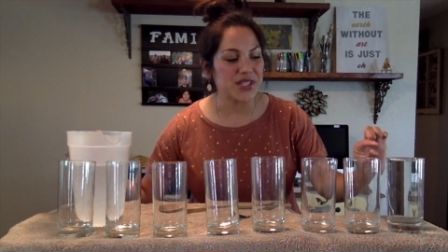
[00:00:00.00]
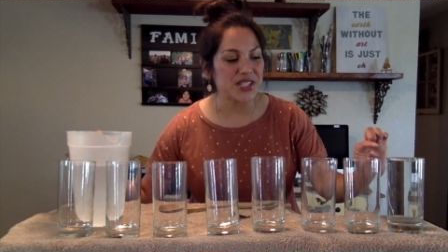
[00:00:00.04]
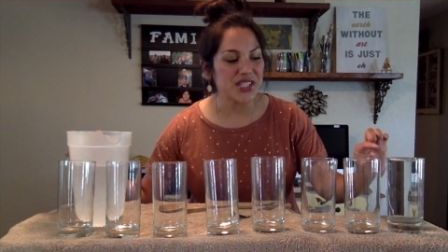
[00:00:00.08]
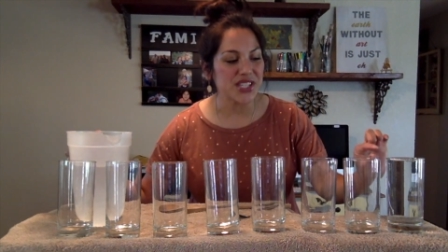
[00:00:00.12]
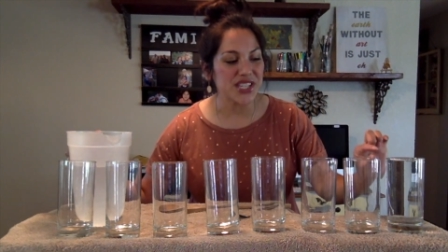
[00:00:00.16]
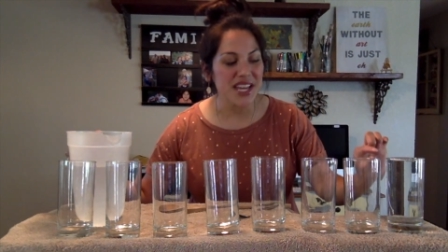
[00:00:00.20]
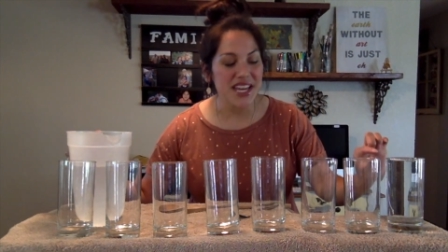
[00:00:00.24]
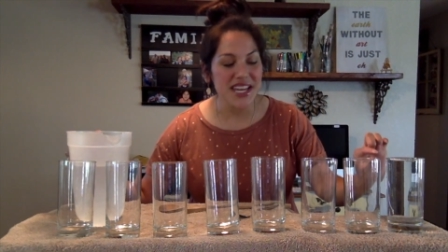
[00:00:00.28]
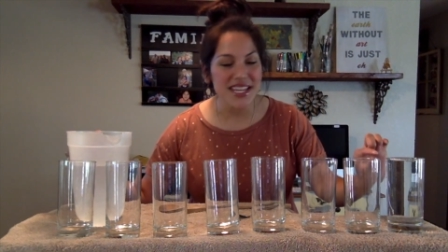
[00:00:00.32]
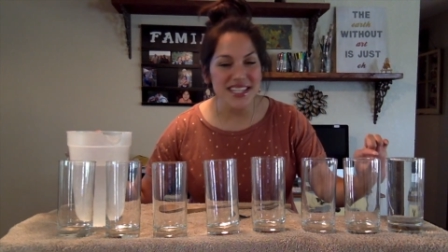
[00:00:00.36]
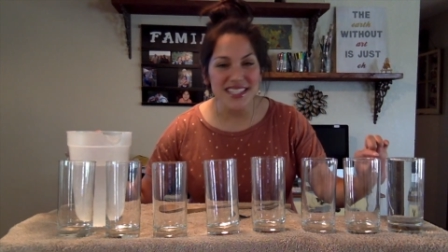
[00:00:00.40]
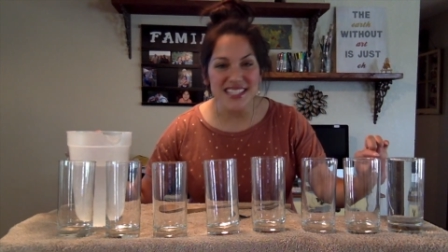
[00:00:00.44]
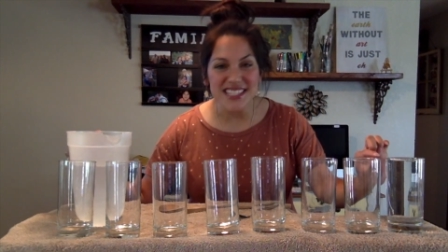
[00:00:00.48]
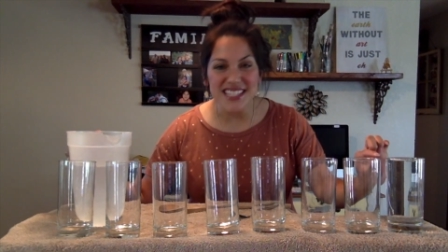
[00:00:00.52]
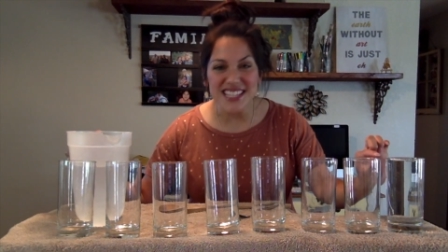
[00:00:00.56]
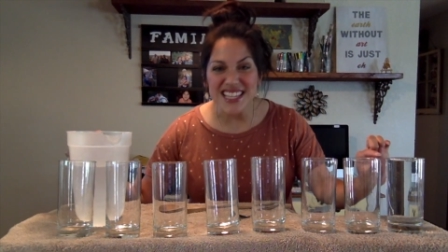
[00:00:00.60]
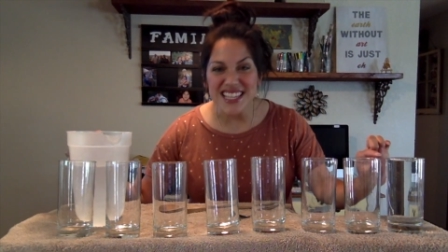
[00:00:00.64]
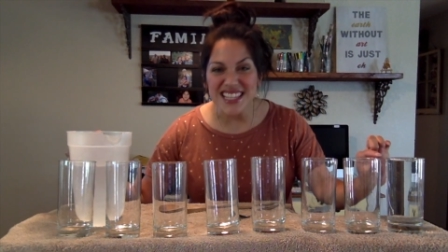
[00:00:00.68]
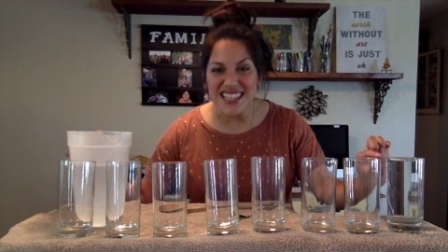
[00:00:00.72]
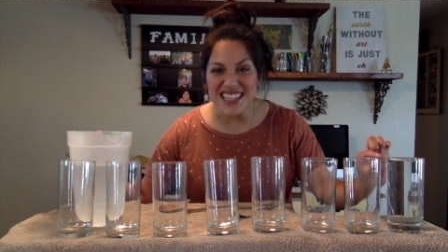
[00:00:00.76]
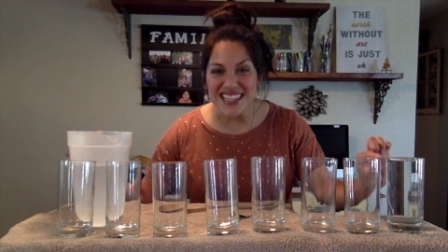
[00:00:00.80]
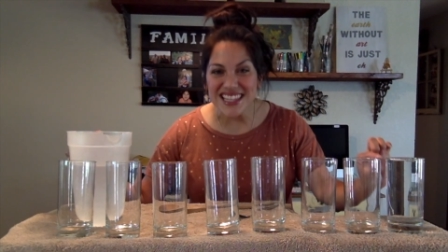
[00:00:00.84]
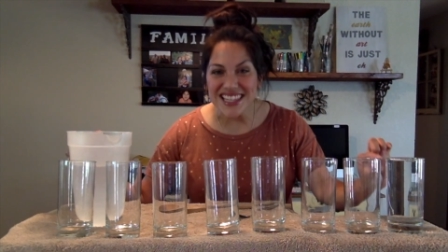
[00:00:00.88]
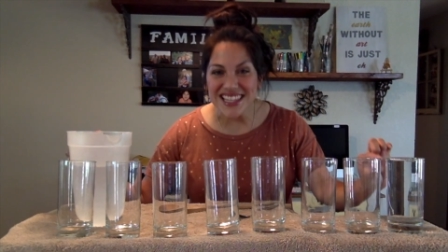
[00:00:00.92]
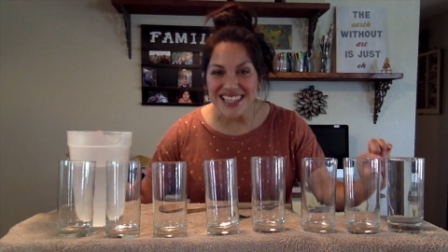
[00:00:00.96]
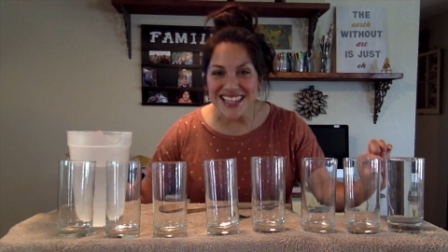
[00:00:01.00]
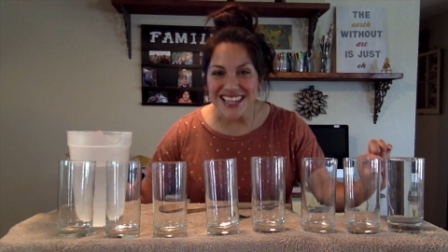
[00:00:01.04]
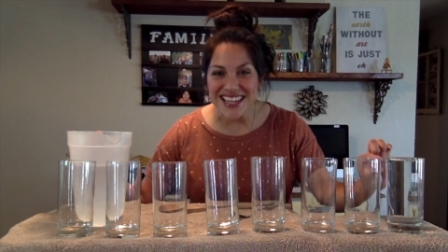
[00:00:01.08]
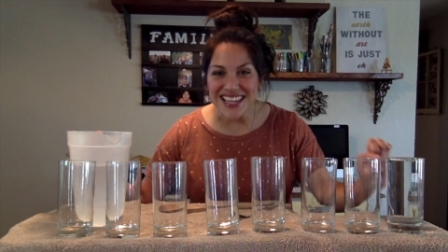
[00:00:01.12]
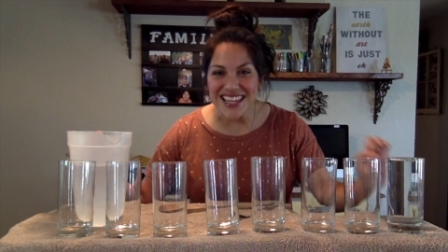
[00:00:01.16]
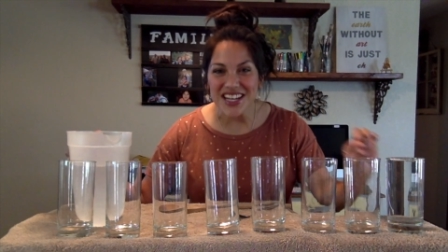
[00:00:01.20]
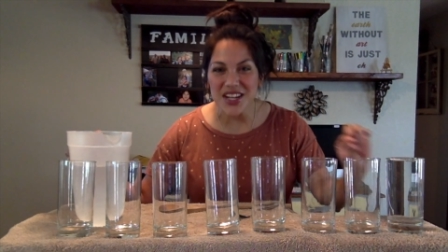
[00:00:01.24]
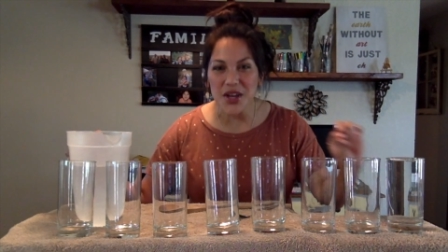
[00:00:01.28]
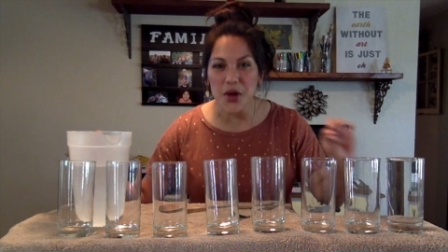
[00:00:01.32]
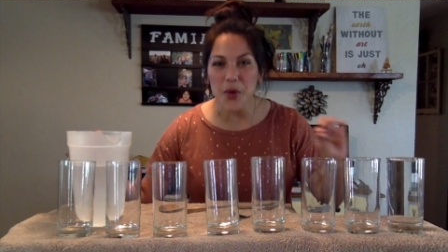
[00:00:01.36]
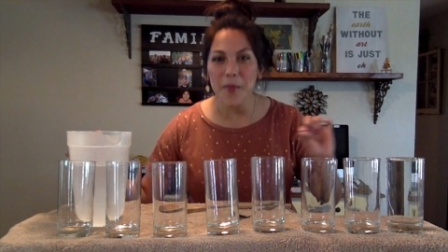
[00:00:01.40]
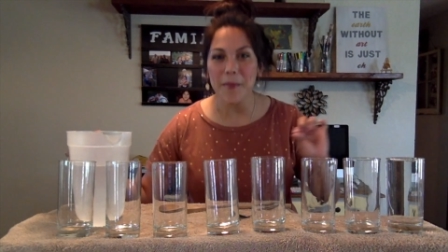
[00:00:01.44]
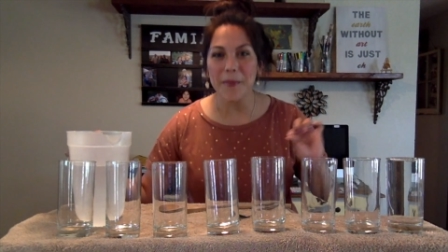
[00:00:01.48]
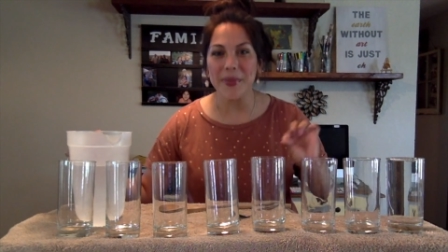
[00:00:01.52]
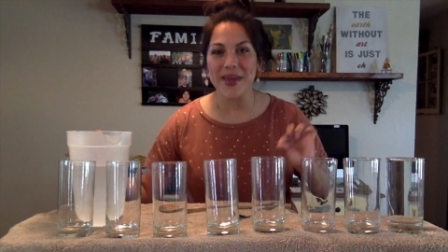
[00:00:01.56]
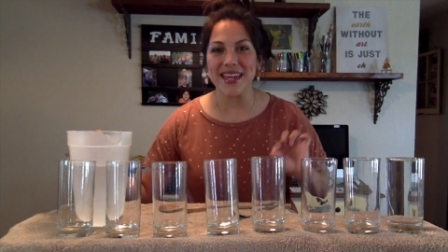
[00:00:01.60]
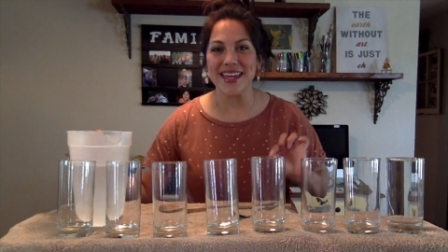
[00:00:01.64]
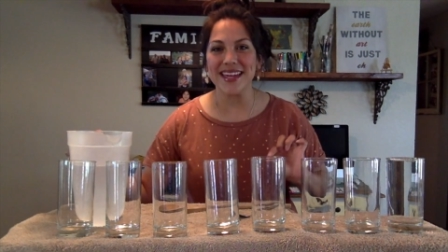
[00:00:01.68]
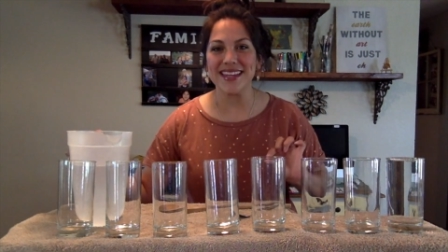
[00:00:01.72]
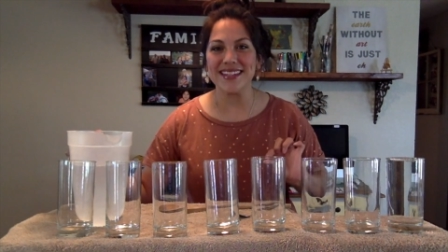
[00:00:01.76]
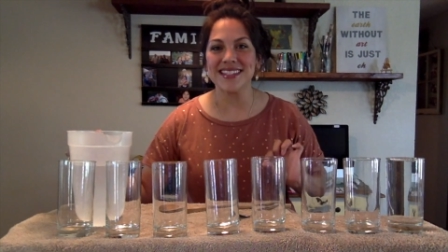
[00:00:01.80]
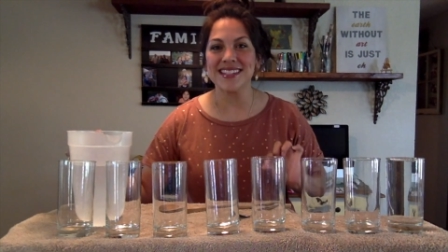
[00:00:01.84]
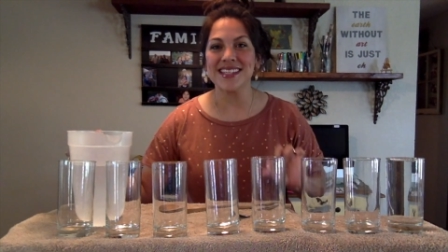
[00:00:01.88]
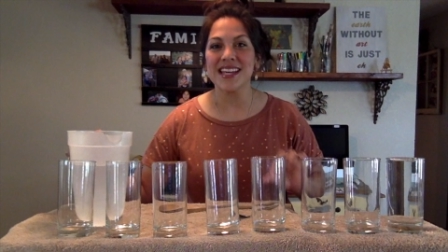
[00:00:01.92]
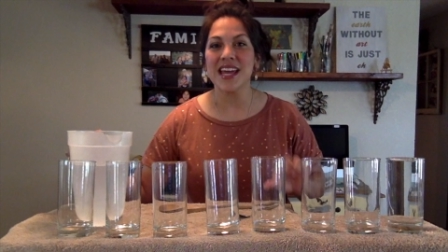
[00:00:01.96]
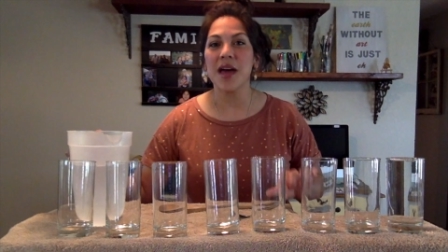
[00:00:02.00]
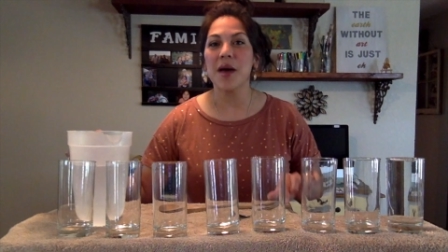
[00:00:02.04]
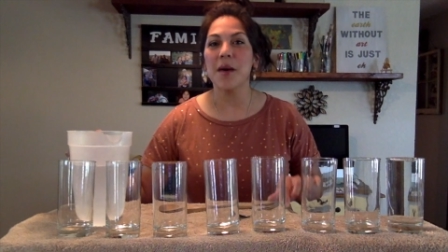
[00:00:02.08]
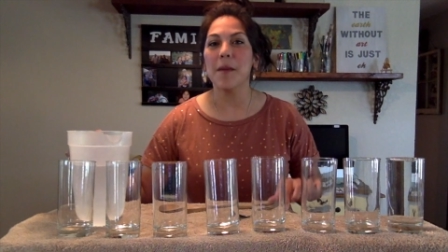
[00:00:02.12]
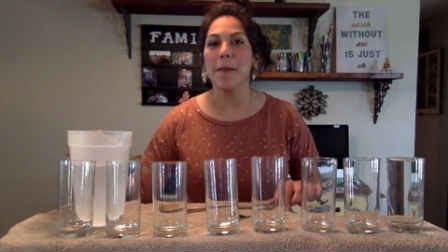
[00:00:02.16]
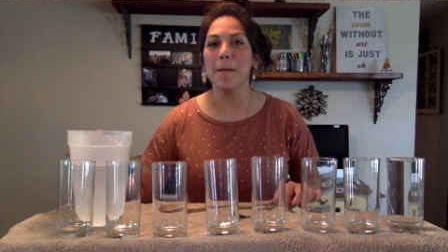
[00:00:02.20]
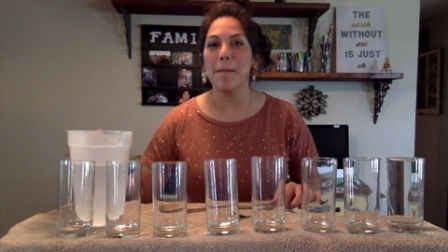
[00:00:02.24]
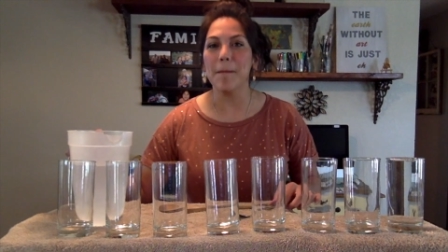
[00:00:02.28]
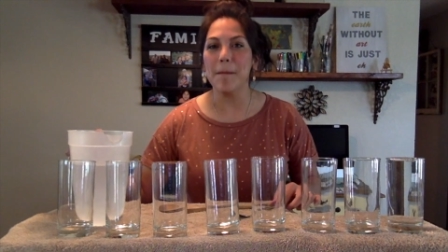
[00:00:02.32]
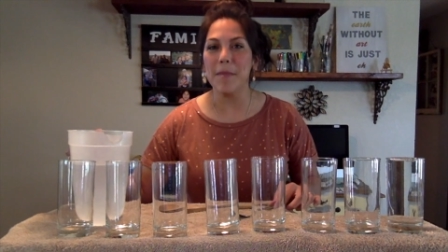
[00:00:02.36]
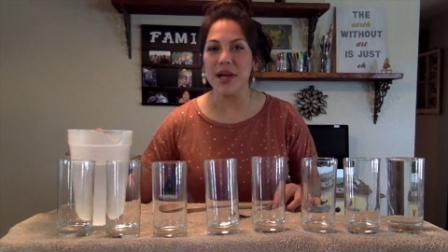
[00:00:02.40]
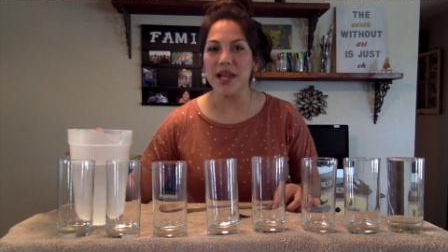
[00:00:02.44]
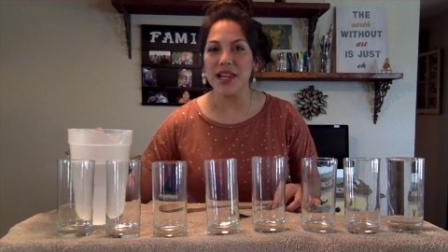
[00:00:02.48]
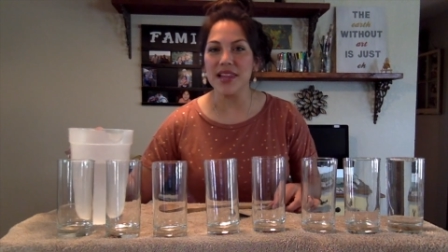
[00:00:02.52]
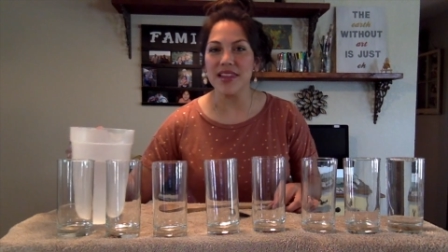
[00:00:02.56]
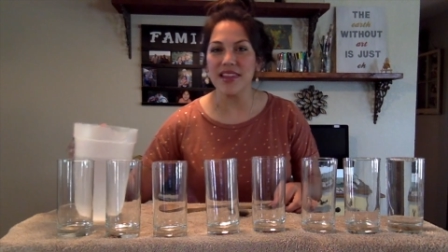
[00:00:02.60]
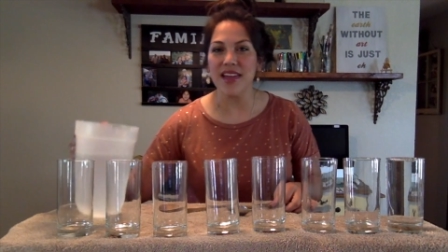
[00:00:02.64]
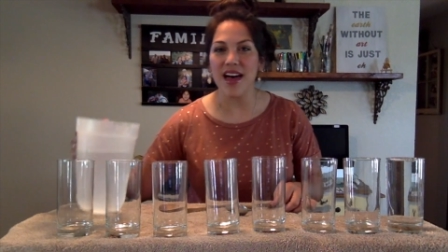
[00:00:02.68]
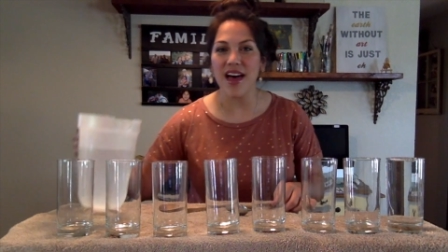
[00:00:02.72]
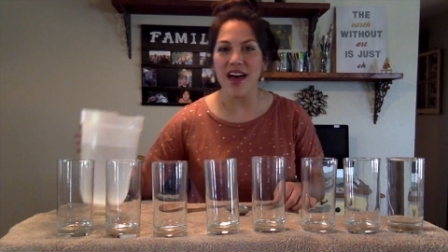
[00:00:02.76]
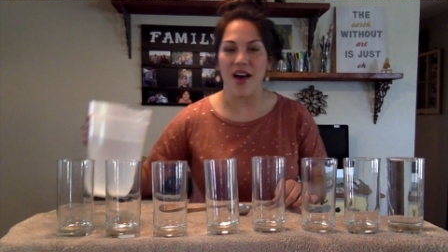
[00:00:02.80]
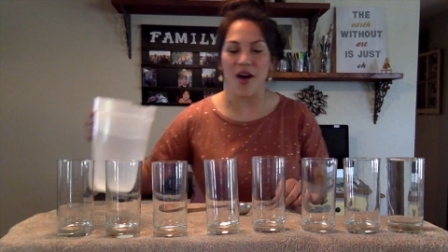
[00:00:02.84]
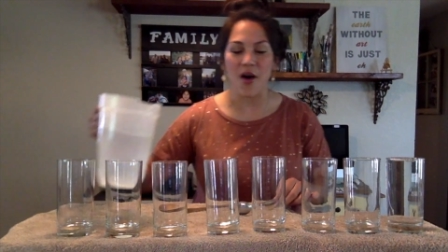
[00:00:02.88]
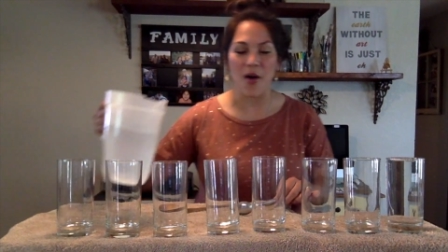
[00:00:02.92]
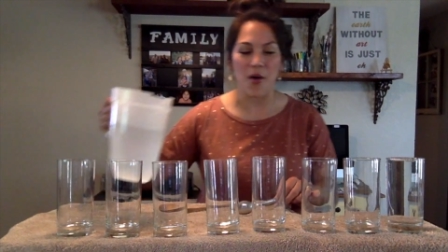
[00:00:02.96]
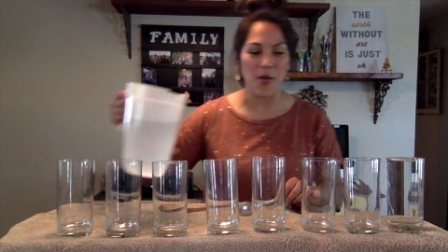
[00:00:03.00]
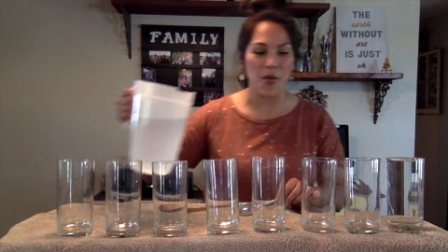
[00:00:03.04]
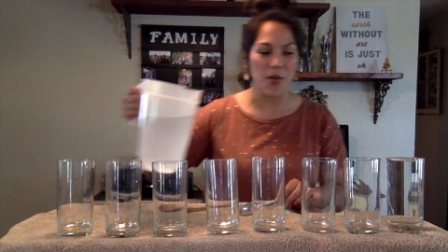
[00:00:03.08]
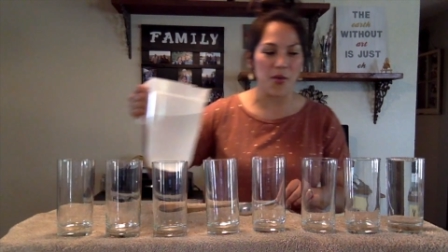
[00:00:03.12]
just a little bit below.